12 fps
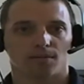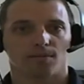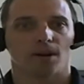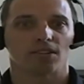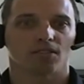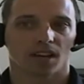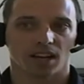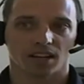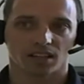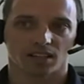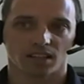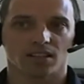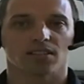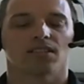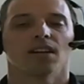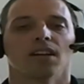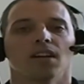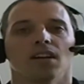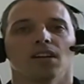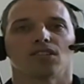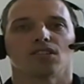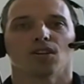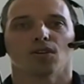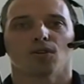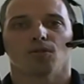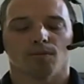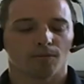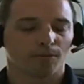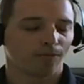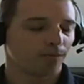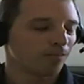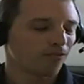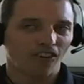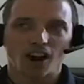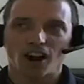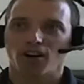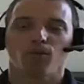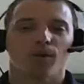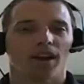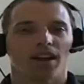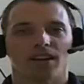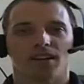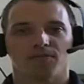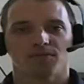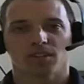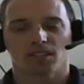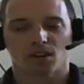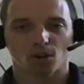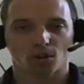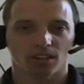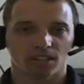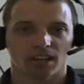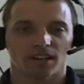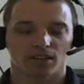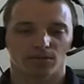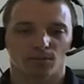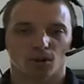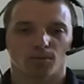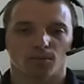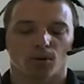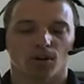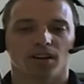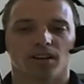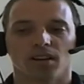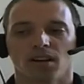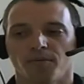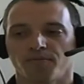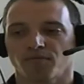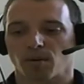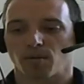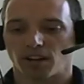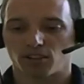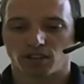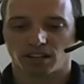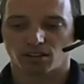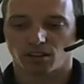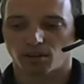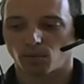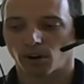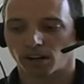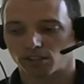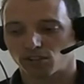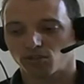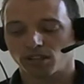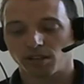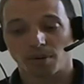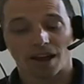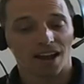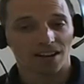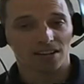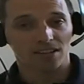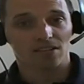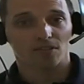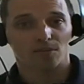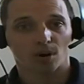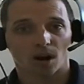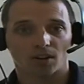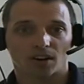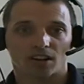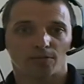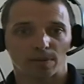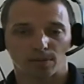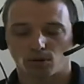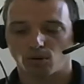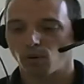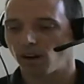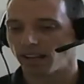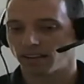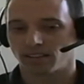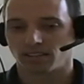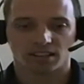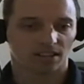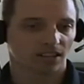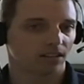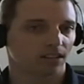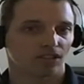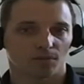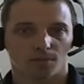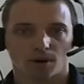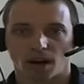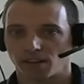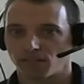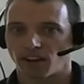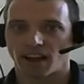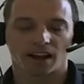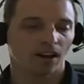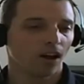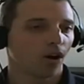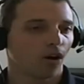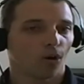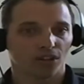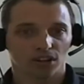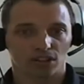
muscle gaining needs. So far and away, total intake is more important. But as you get to the more extreme ends of progress, people who want to get to, say, single-digit body fat, or the